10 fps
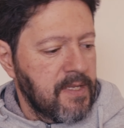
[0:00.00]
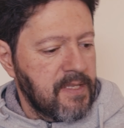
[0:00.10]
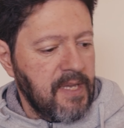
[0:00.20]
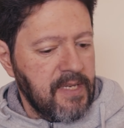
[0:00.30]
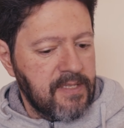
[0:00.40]

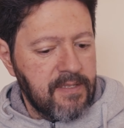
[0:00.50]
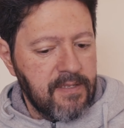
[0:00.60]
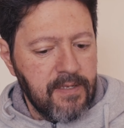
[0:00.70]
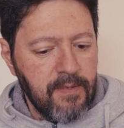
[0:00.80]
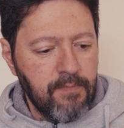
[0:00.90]

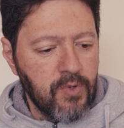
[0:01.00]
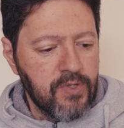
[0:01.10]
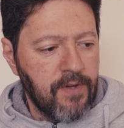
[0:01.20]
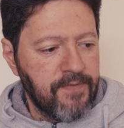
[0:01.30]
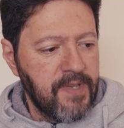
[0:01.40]
test
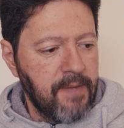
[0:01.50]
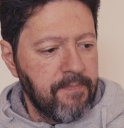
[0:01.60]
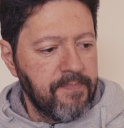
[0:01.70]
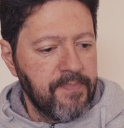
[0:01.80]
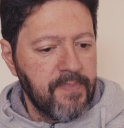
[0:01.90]
both of
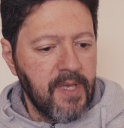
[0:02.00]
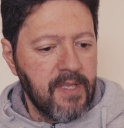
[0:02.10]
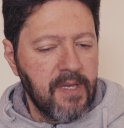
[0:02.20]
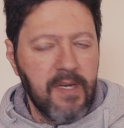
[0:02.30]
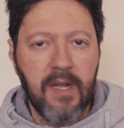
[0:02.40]
them,
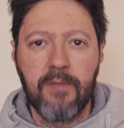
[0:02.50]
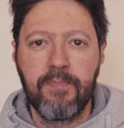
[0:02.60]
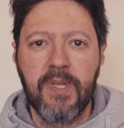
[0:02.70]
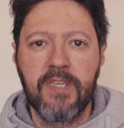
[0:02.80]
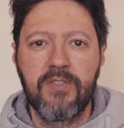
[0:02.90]
and then I'll
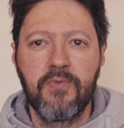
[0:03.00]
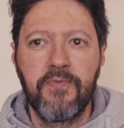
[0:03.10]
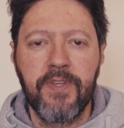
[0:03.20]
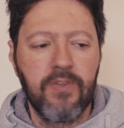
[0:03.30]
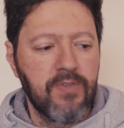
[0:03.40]
place two
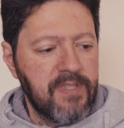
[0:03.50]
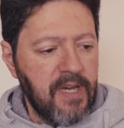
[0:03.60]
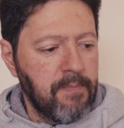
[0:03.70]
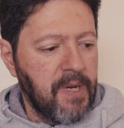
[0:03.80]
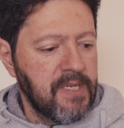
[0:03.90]
videos
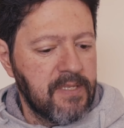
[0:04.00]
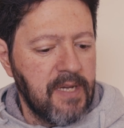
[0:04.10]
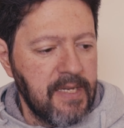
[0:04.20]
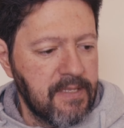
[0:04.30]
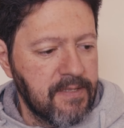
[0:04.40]
side by
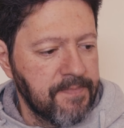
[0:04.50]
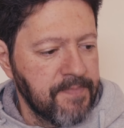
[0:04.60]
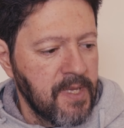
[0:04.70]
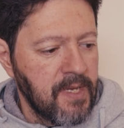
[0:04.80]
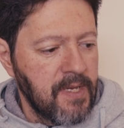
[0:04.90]
side
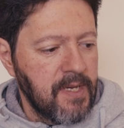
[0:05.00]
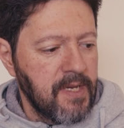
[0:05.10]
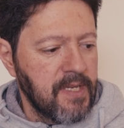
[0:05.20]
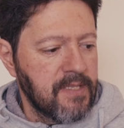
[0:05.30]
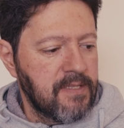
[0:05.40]

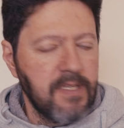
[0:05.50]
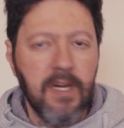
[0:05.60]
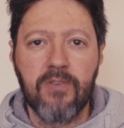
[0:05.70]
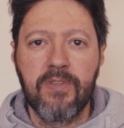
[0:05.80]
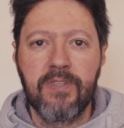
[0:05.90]
and see
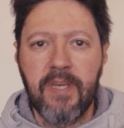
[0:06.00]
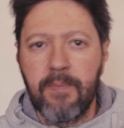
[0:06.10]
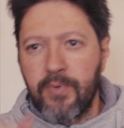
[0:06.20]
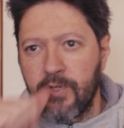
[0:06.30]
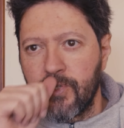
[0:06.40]
how the
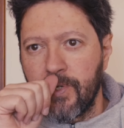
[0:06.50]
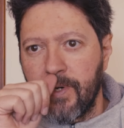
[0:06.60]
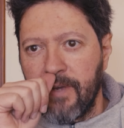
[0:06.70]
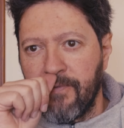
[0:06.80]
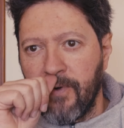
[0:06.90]

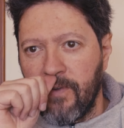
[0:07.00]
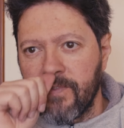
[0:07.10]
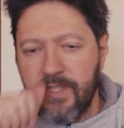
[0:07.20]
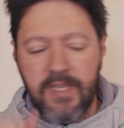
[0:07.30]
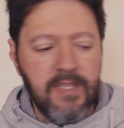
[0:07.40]
temperature
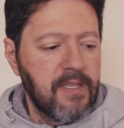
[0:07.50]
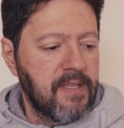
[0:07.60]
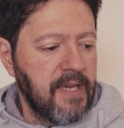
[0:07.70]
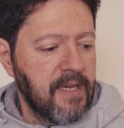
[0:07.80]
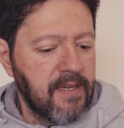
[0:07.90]
evolves in the
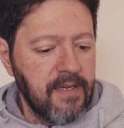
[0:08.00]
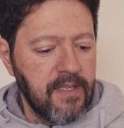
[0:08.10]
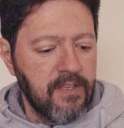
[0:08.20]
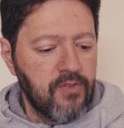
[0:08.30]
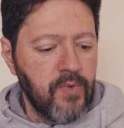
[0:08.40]
tank
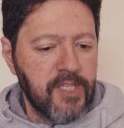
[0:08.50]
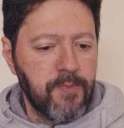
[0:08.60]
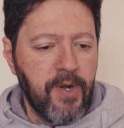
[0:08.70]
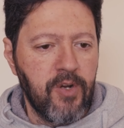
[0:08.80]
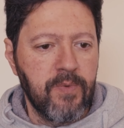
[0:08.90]
in the two
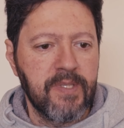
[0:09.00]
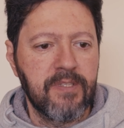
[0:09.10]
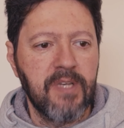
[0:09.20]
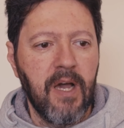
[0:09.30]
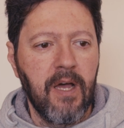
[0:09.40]

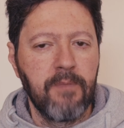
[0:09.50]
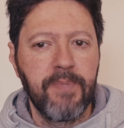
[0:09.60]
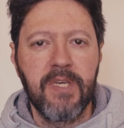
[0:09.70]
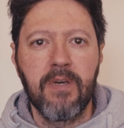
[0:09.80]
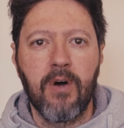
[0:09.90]
experiments. I'll
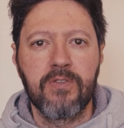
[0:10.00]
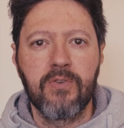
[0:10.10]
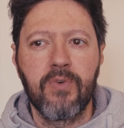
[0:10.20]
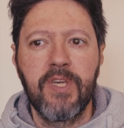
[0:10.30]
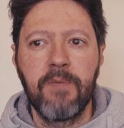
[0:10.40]
be
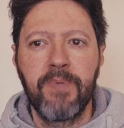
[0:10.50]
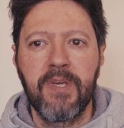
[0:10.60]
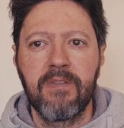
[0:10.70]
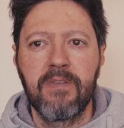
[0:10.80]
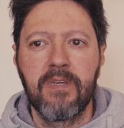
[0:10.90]
also
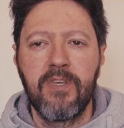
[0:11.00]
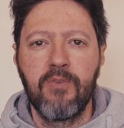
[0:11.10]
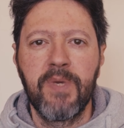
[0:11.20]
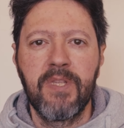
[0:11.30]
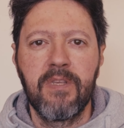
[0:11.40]
keeping the
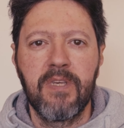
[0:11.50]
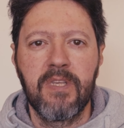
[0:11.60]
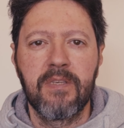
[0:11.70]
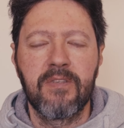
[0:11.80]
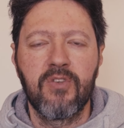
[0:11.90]
humidity
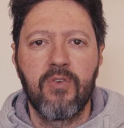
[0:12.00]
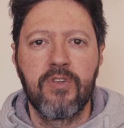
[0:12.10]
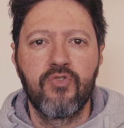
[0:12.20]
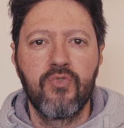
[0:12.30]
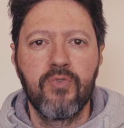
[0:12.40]
in the
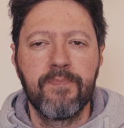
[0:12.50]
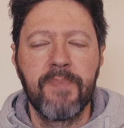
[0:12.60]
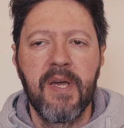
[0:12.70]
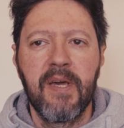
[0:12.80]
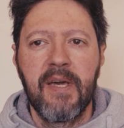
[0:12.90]
storage
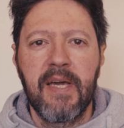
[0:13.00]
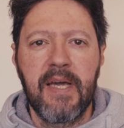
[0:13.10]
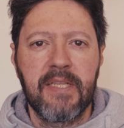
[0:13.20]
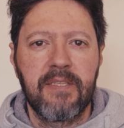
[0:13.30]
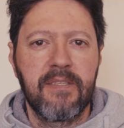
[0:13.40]
room
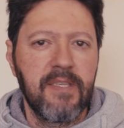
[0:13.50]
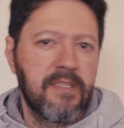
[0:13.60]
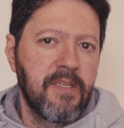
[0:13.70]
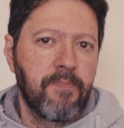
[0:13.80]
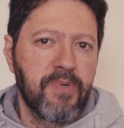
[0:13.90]
at
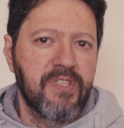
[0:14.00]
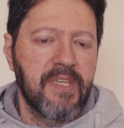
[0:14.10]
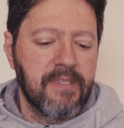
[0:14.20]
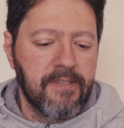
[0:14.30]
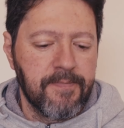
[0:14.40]

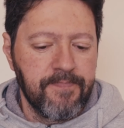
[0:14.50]
60%.